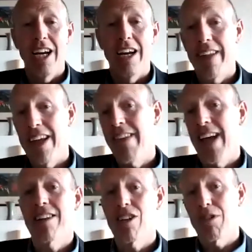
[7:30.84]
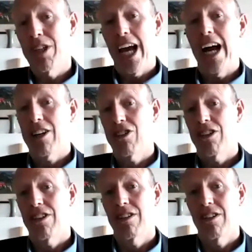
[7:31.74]
And that's a
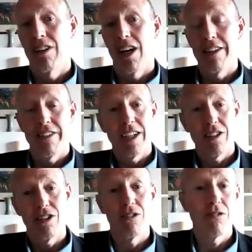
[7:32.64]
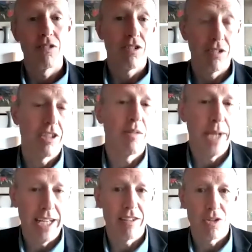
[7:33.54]
reaction, I think, to the
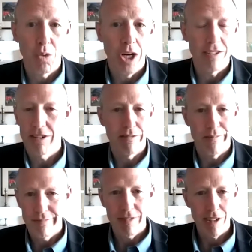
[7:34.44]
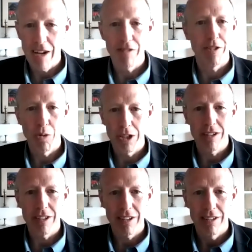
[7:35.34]
demand as well. So cloud
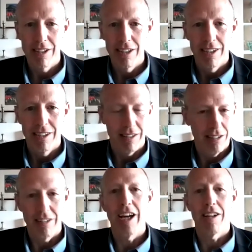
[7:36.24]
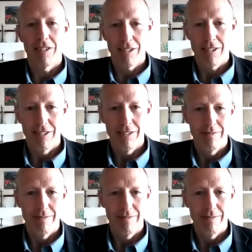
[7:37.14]
fluency, yes.